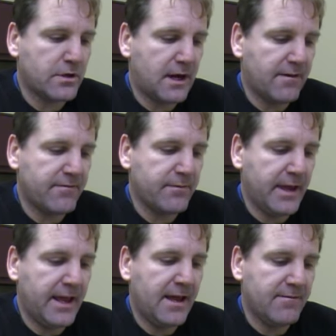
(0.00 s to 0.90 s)
off
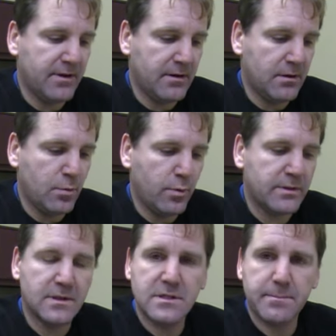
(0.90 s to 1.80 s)
heaven
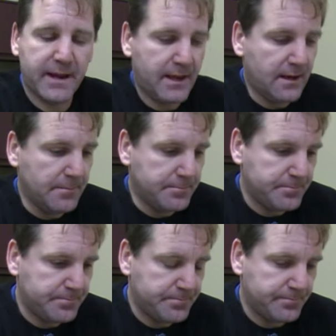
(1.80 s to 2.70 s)
with the span
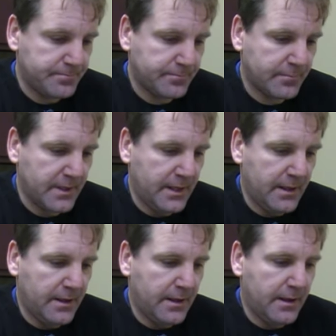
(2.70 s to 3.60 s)

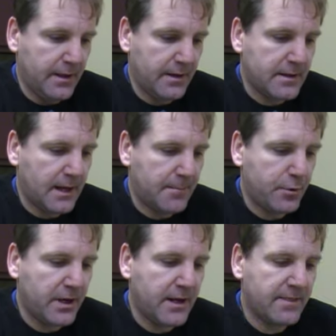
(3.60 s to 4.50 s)
and
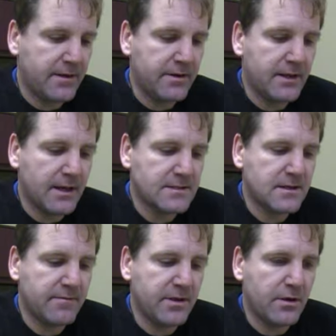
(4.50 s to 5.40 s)
comprehended the dust
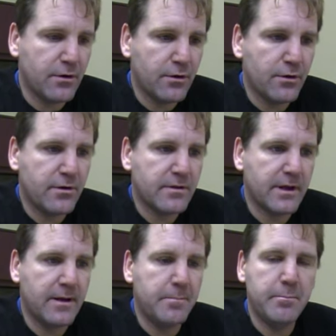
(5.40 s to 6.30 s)
of the earth
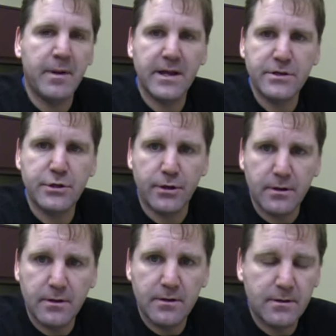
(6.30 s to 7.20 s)
and measure.
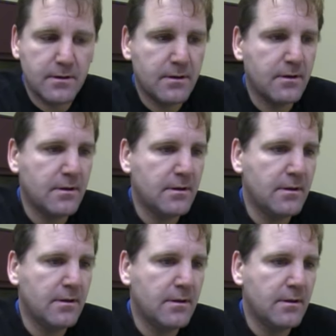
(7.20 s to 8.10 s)

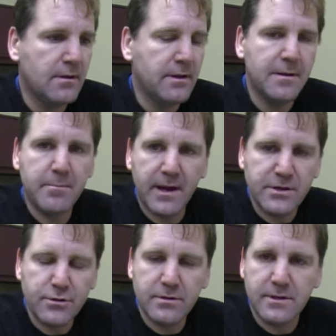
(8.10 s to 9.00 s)
He
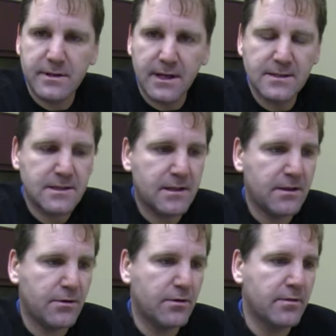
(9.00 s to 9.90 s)
measures the dust of the
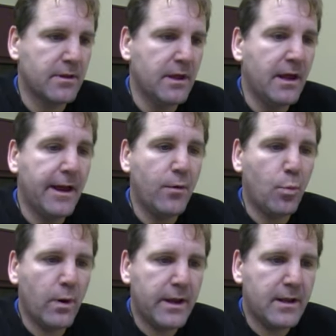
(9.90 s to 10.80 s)
earth and
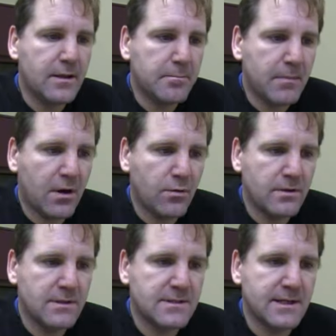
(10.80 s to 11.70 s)
weighed the
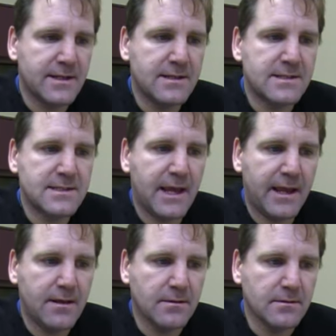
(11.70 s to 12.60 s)
mountains in
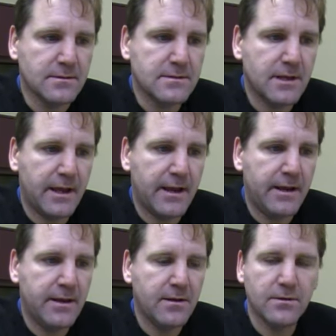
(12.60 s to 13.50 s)
scales and
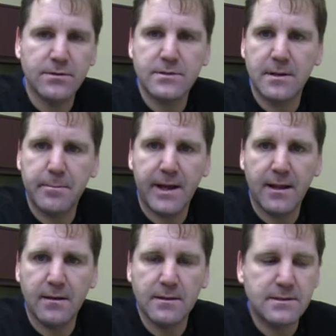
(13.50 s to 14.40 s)
hills in a
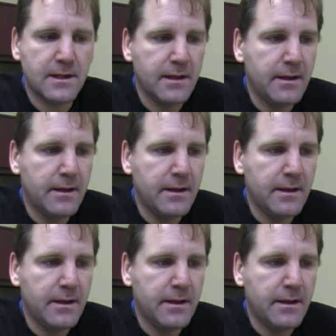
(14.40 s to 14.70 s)
balance.